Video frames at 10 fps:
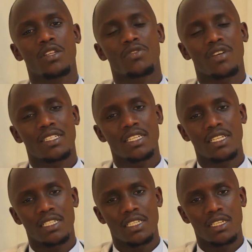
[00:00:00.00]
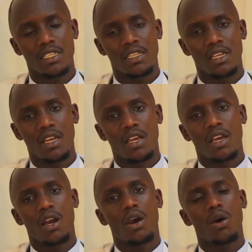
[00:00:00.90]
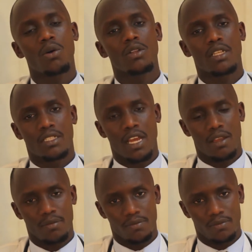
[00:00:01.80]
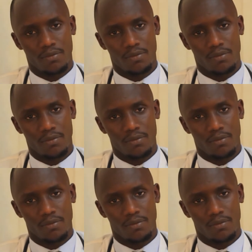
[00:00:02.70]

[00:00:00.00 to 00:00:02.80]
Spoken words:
the facility all the time.